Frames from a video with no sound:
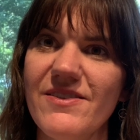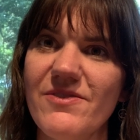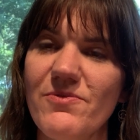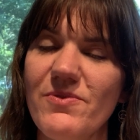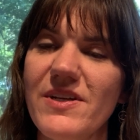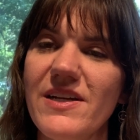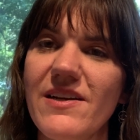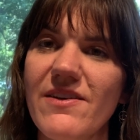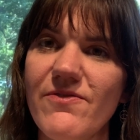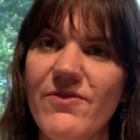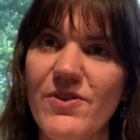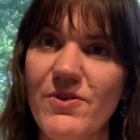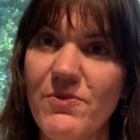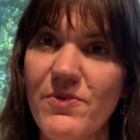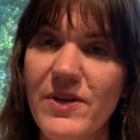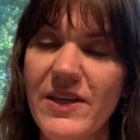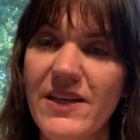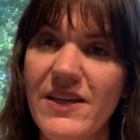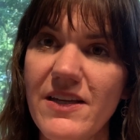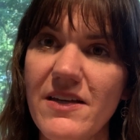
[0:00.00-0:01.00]
whatever,
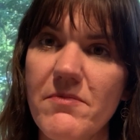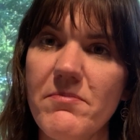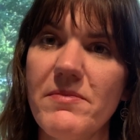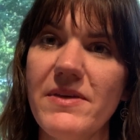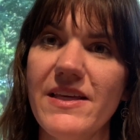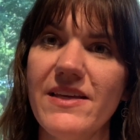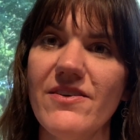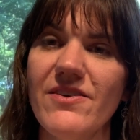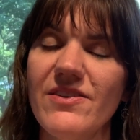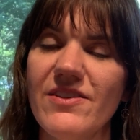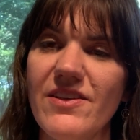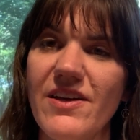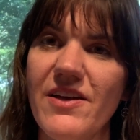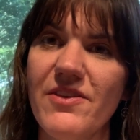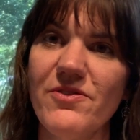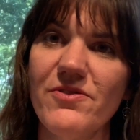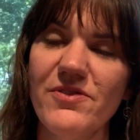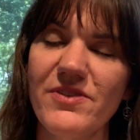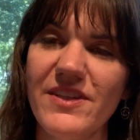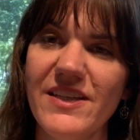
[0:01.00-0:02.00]
eating a meal,
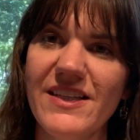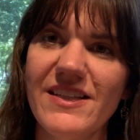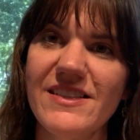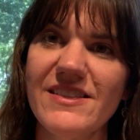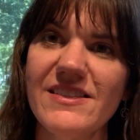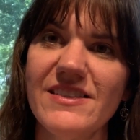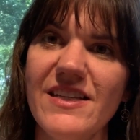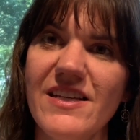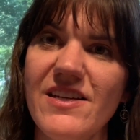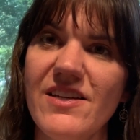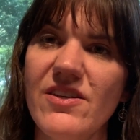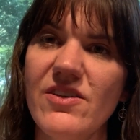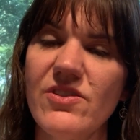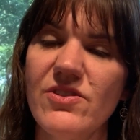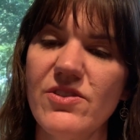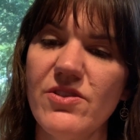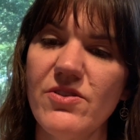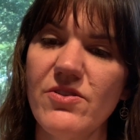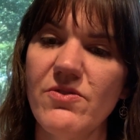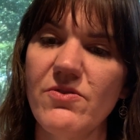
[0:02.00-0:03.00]
other things,
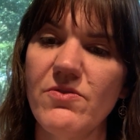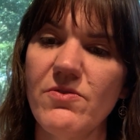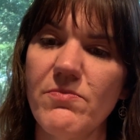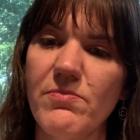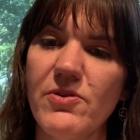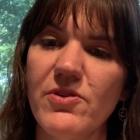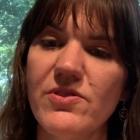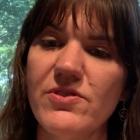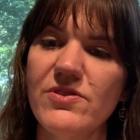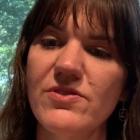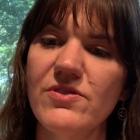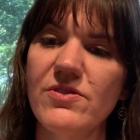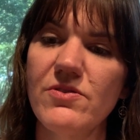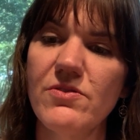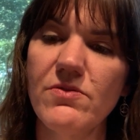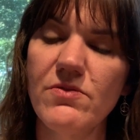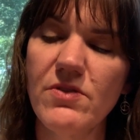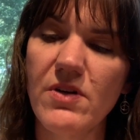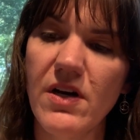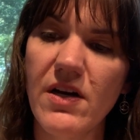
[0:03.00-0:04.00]
to
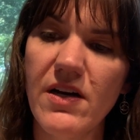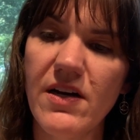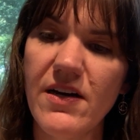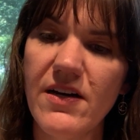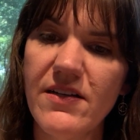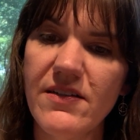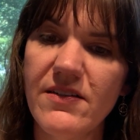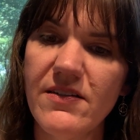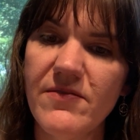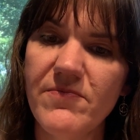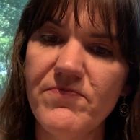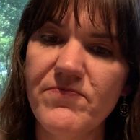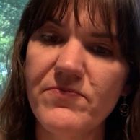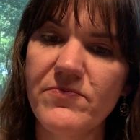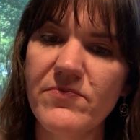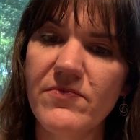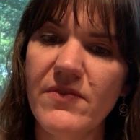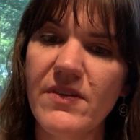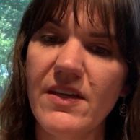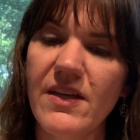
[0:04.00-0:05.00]
pursue God
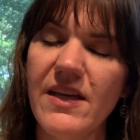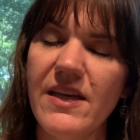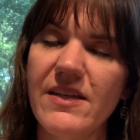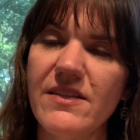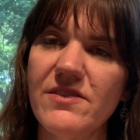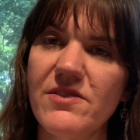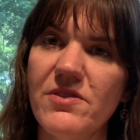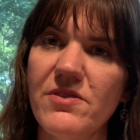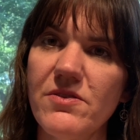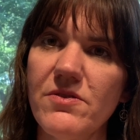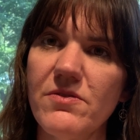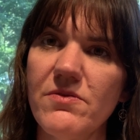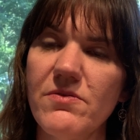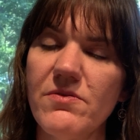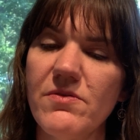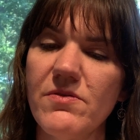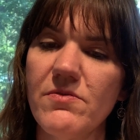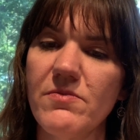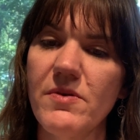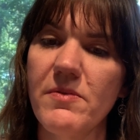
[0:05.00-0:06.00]
and to
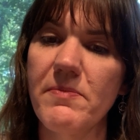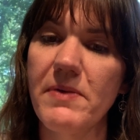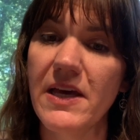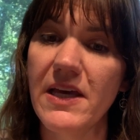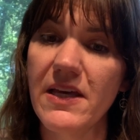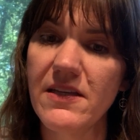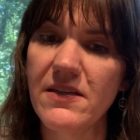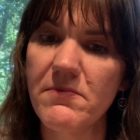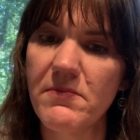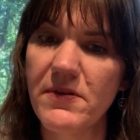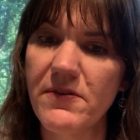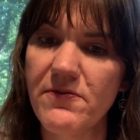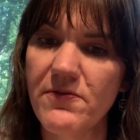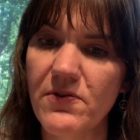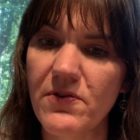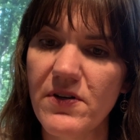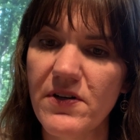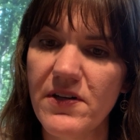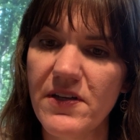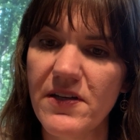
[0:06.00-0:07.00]
repent
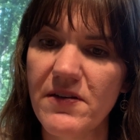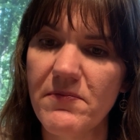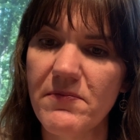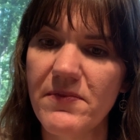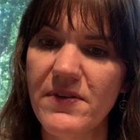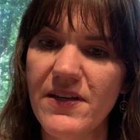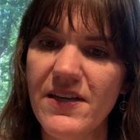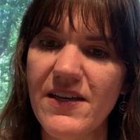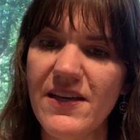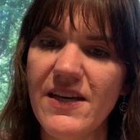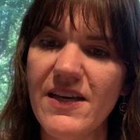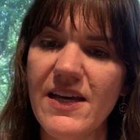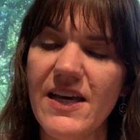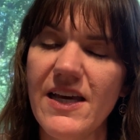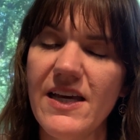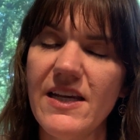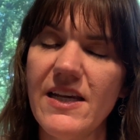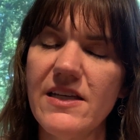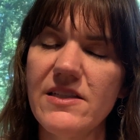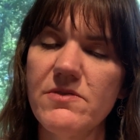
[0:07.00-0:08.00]
before him.
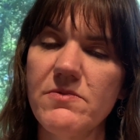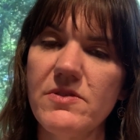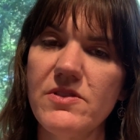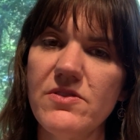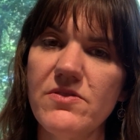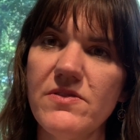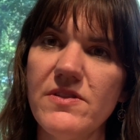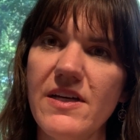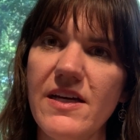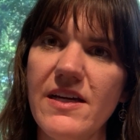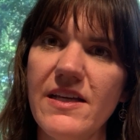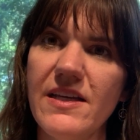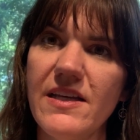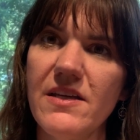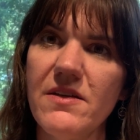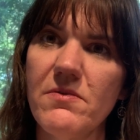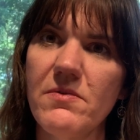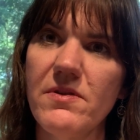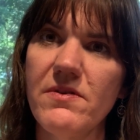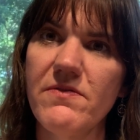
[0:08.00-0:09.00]
And as we do that,
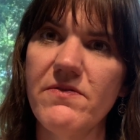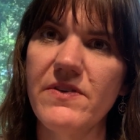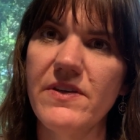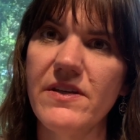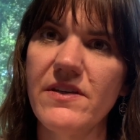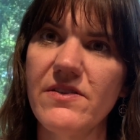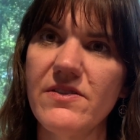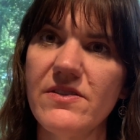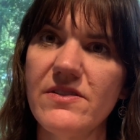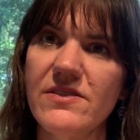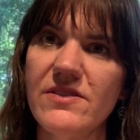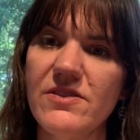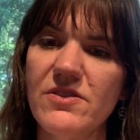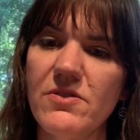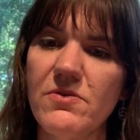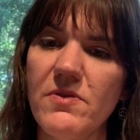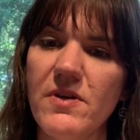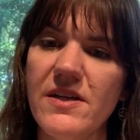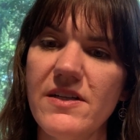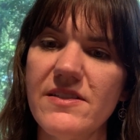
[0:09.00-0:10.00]
he reveals
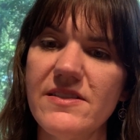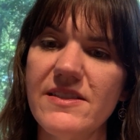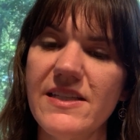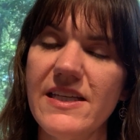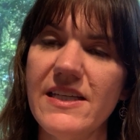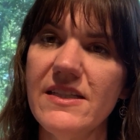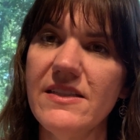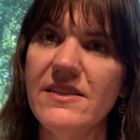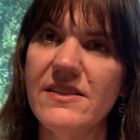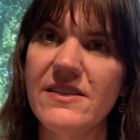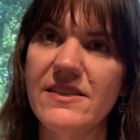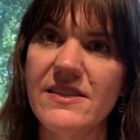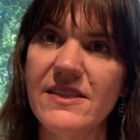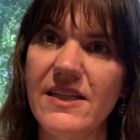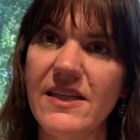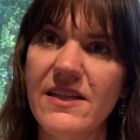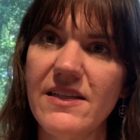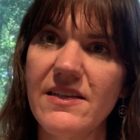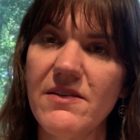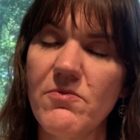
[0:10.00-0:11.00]
to us hidden
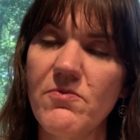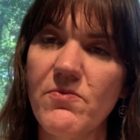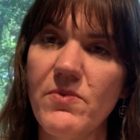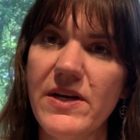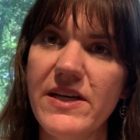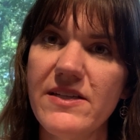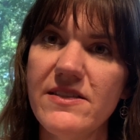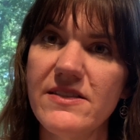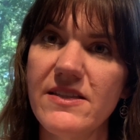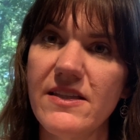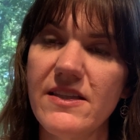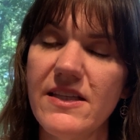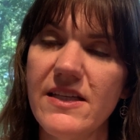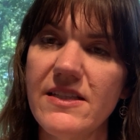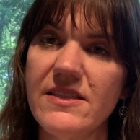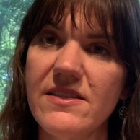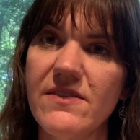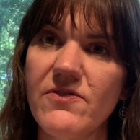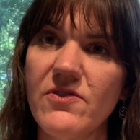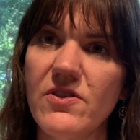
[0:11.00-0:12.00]
sin and ways that
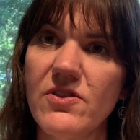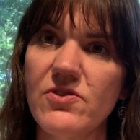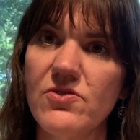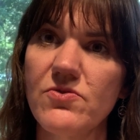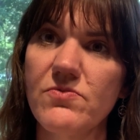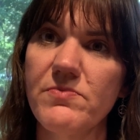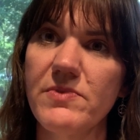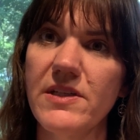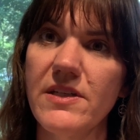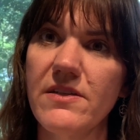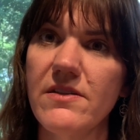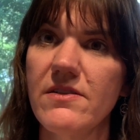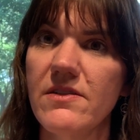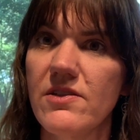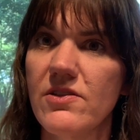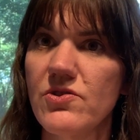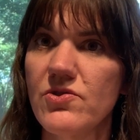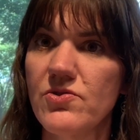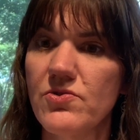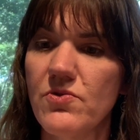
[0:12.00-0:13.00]
things have begun to
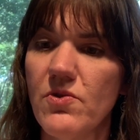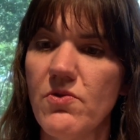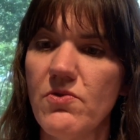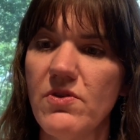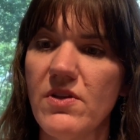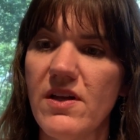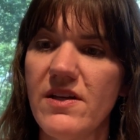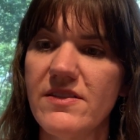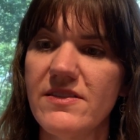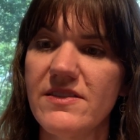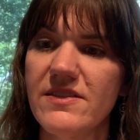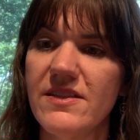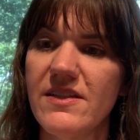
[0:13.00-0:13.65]
control us.